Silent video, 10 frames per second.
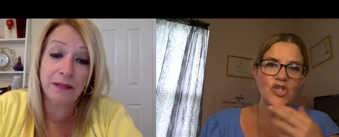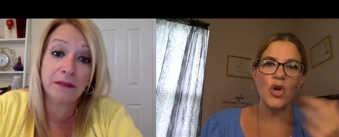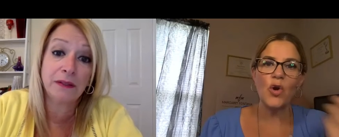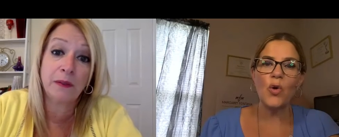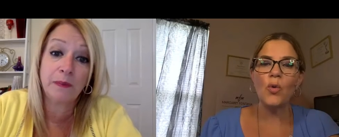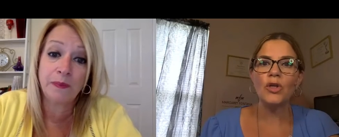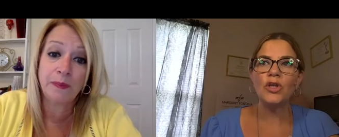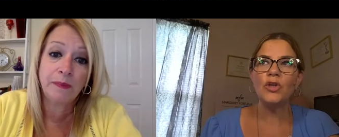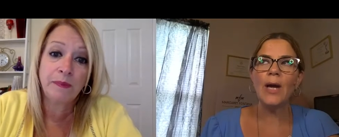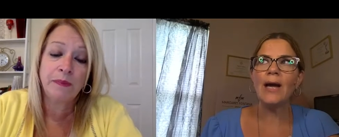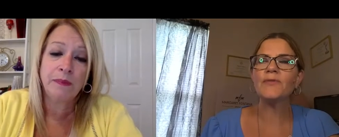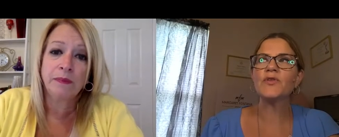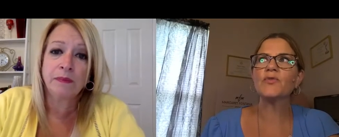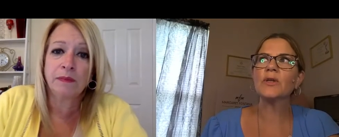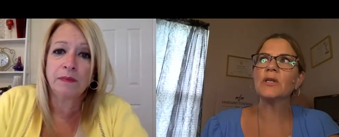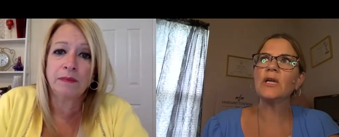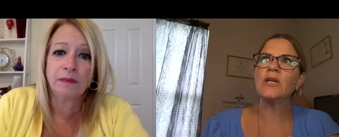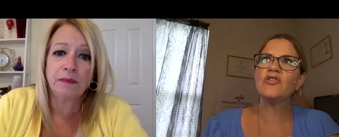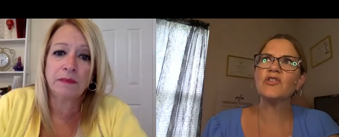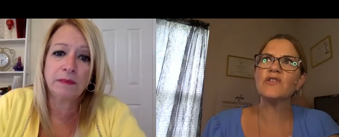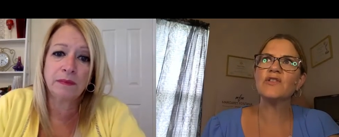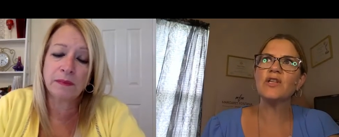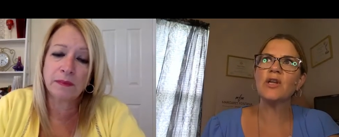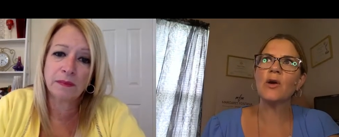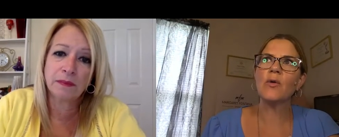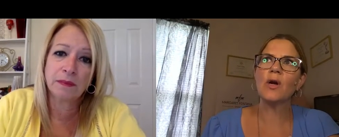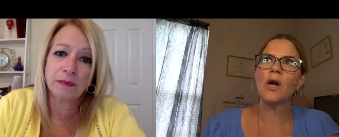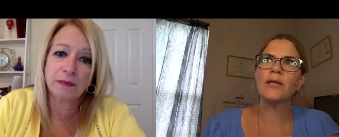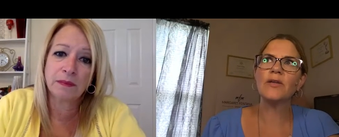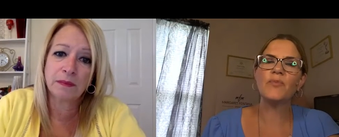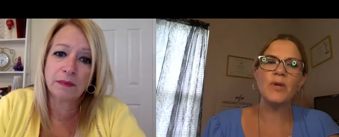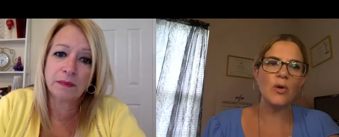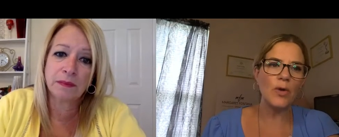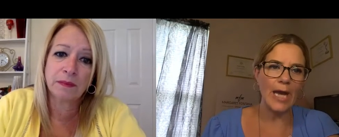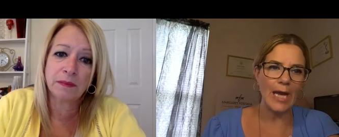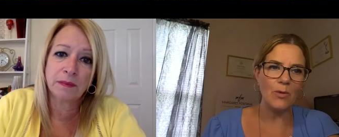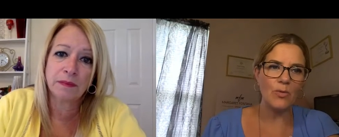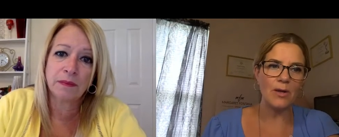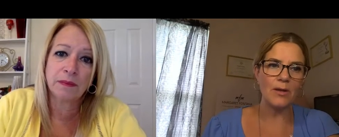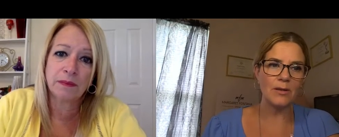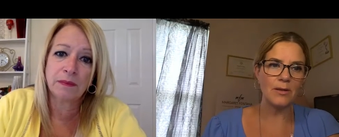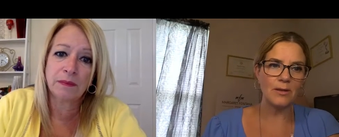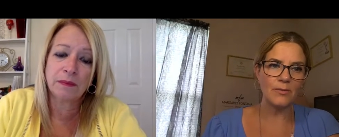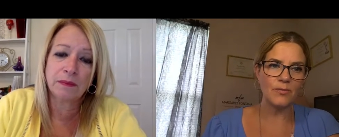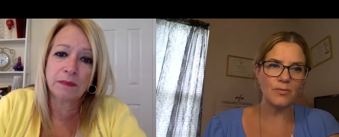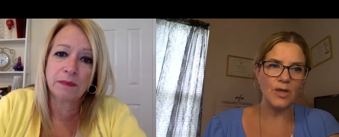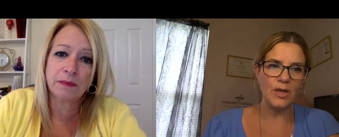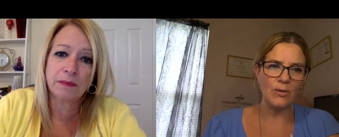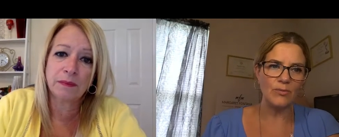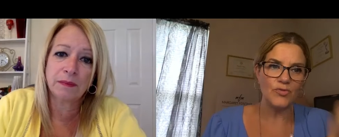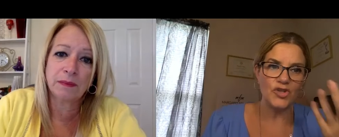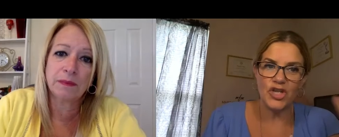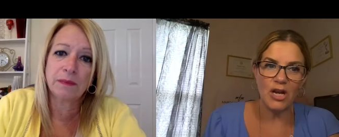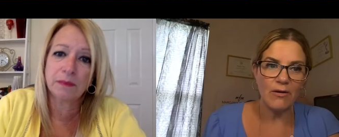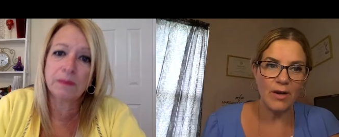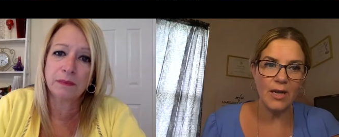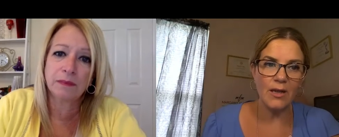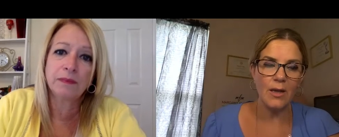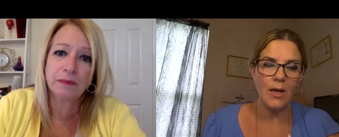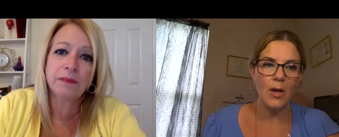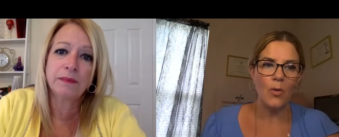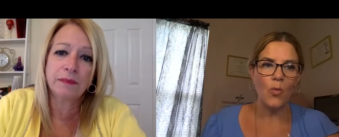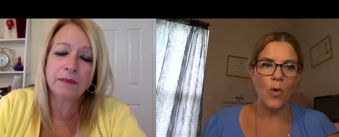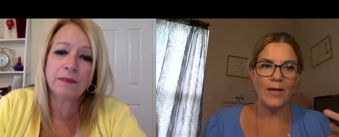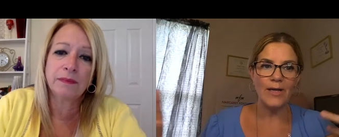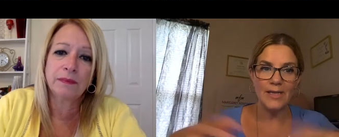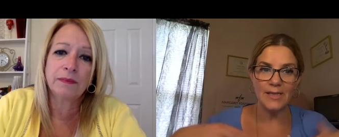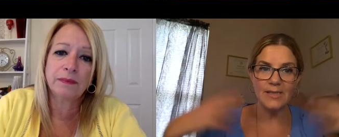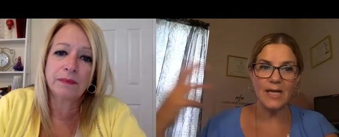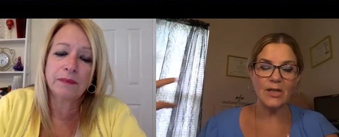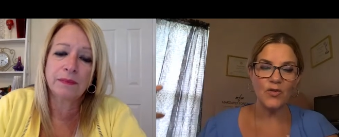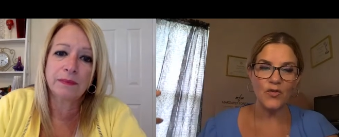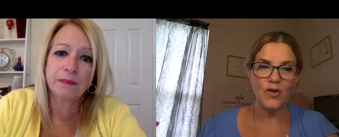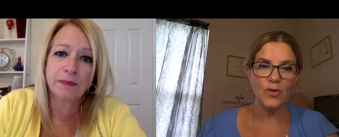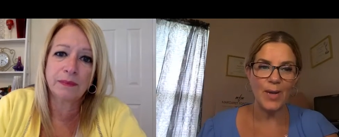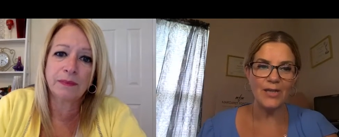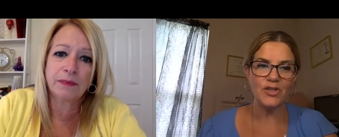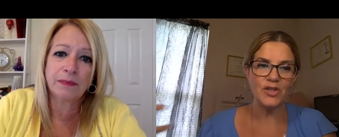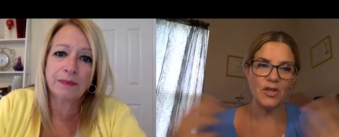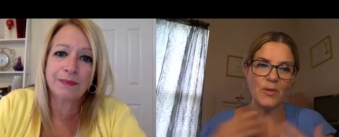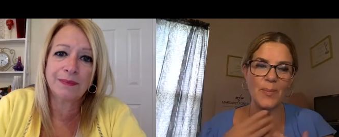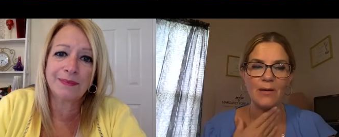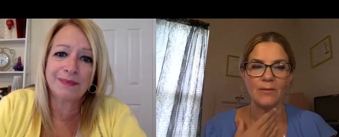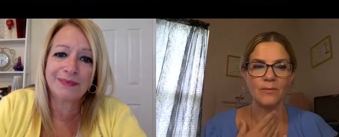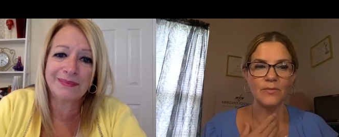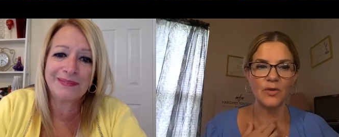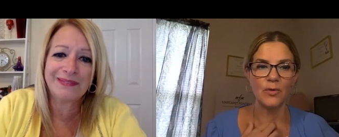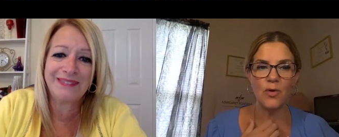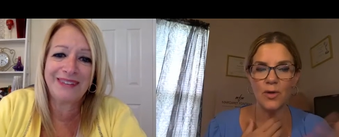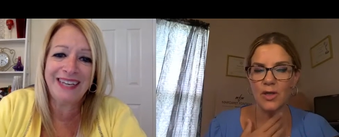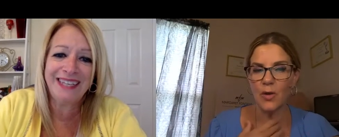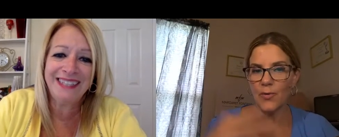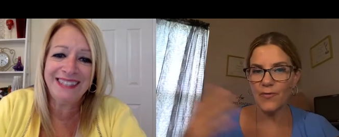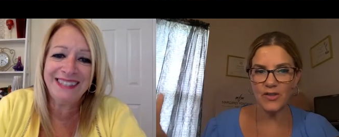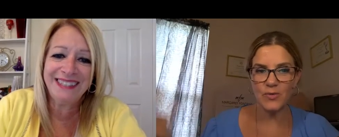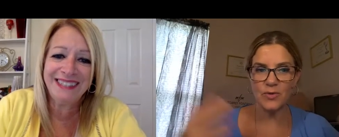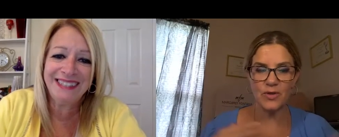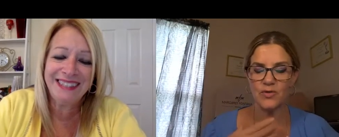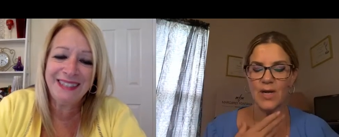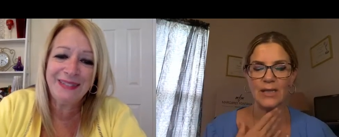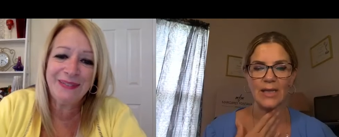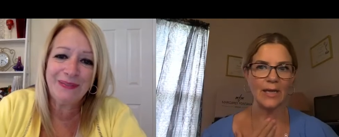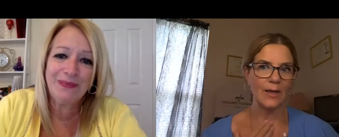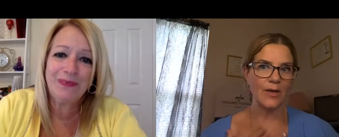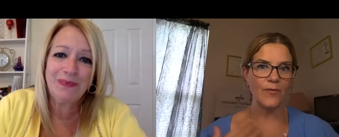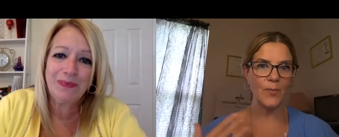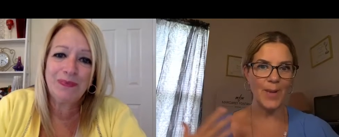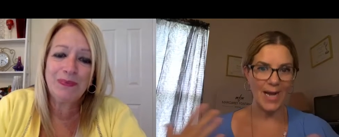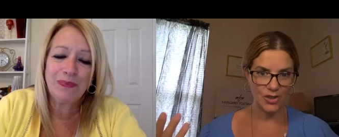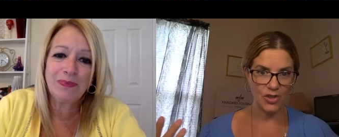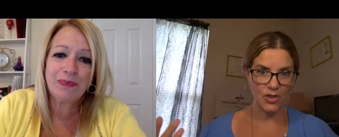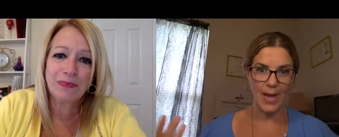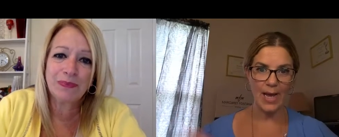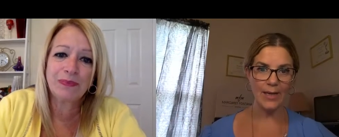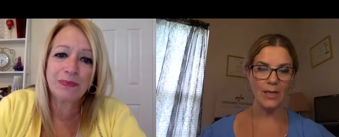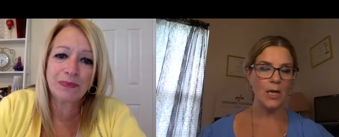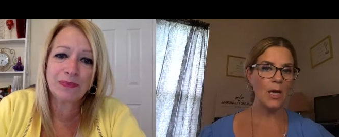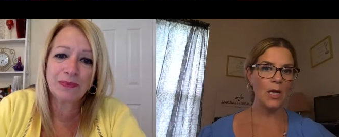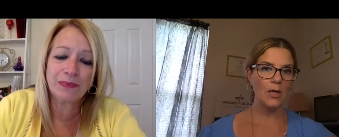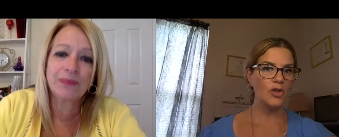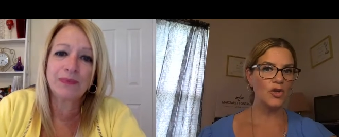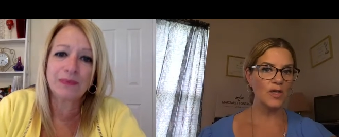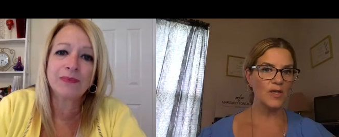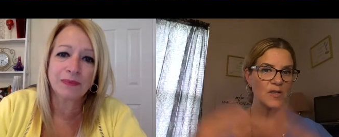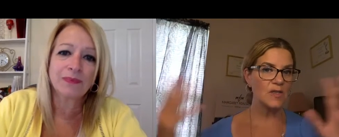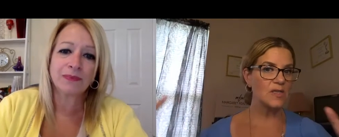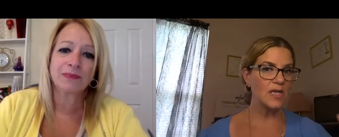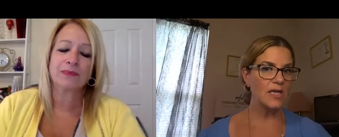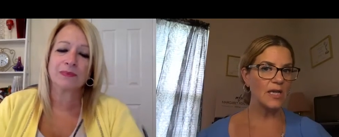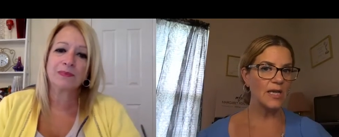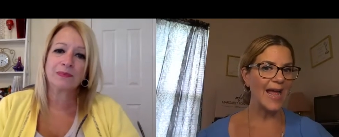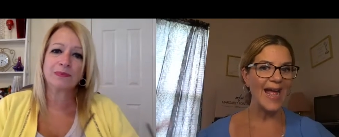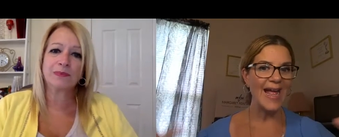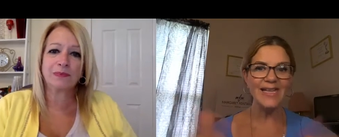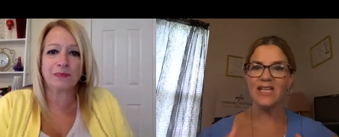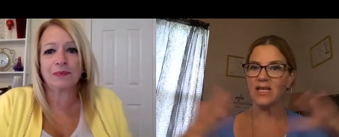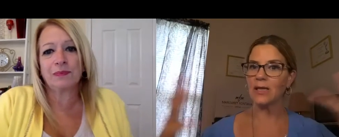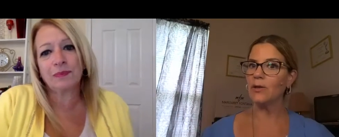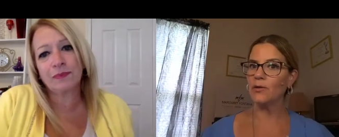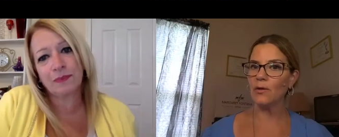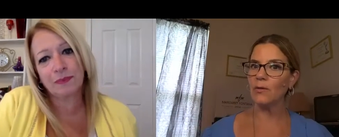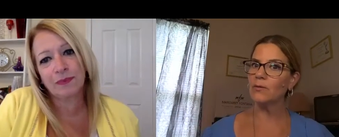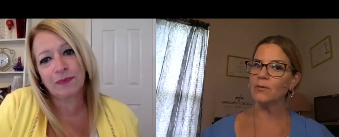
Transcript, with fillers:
Speaker 1: So you have to really just you know kind of be okay with you know sharing what it is that you feel passionate about. So you know, Professor Magrino's right. Like if you're passionate about it, you're going to succeed in anything you do.